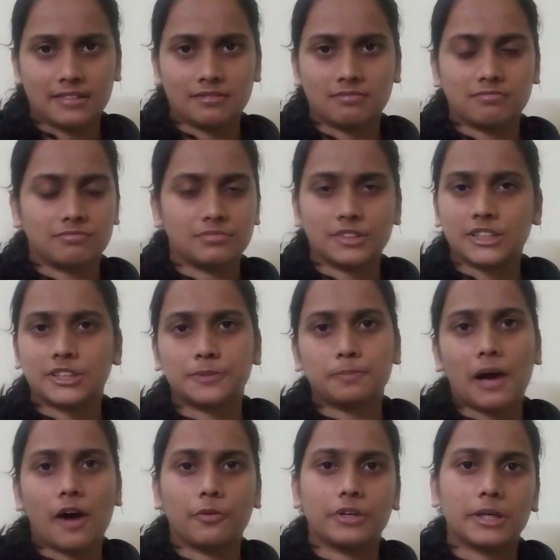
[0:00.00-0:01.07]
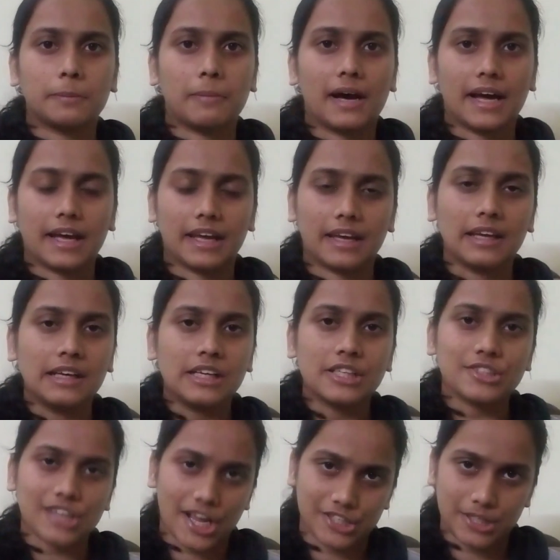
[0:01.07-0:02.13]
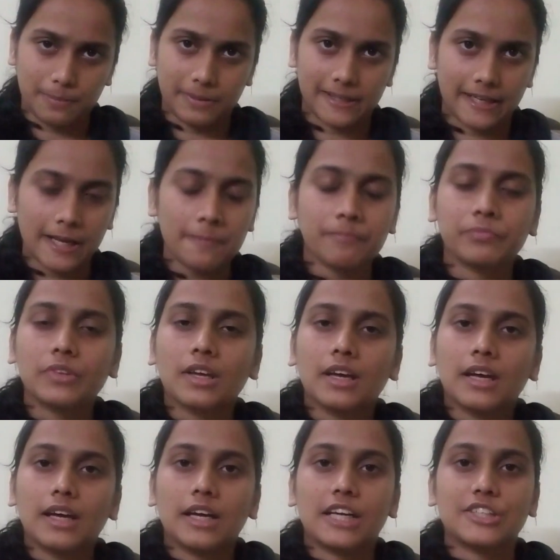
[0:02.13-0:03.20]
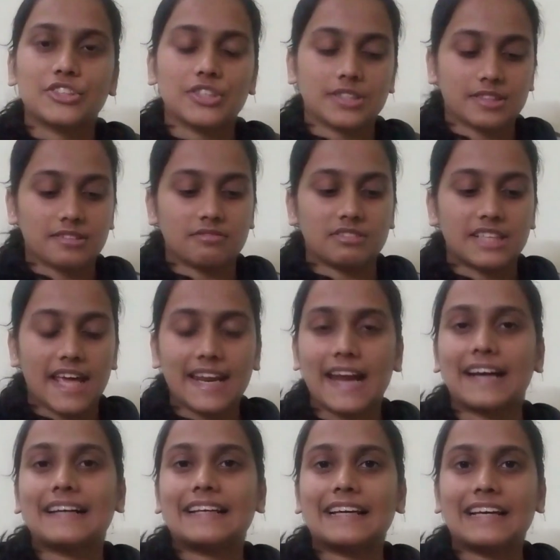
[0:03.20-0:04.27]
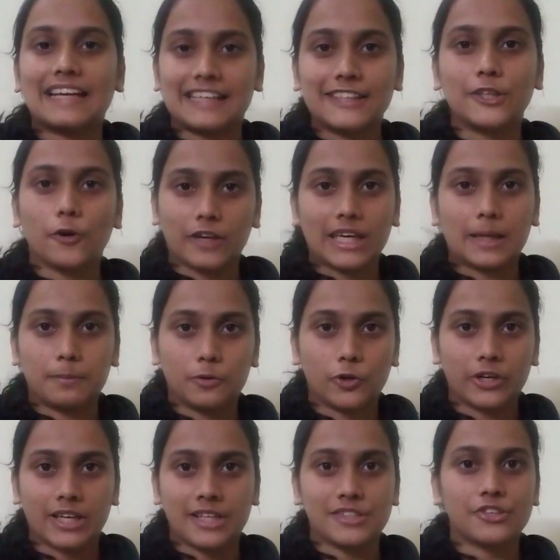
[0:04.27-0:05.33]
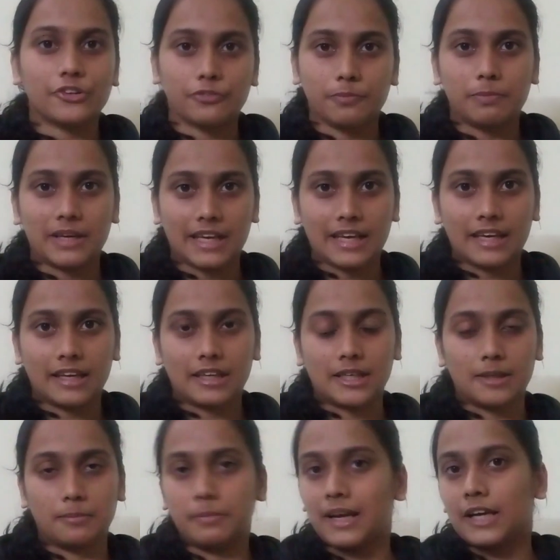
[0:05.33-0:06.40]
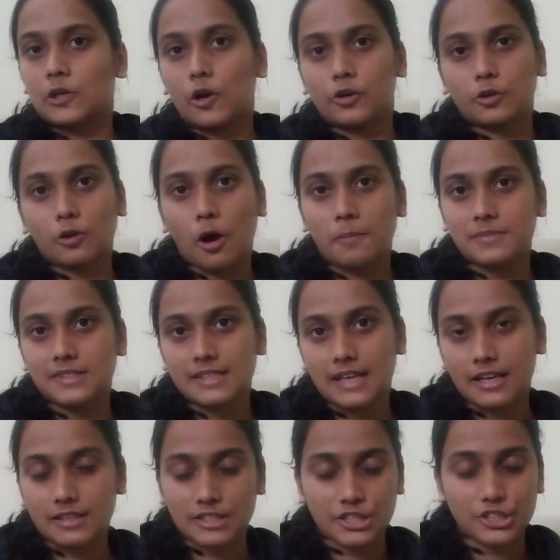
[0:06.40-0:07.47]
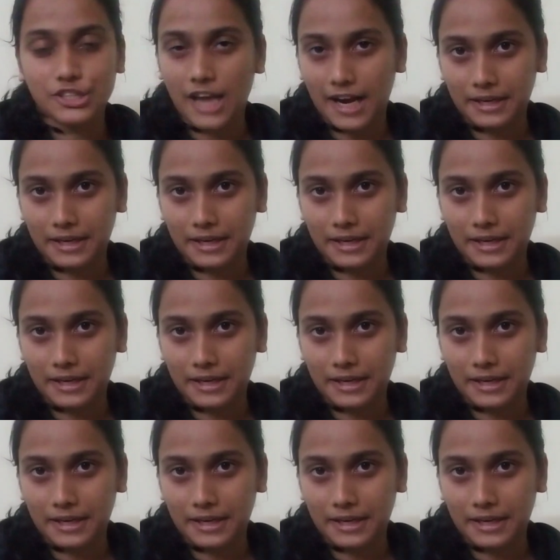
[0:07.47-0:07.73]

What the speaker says: just powered by ChatGPT. It's just directly in your keyboard instead of being in bing.com/chat.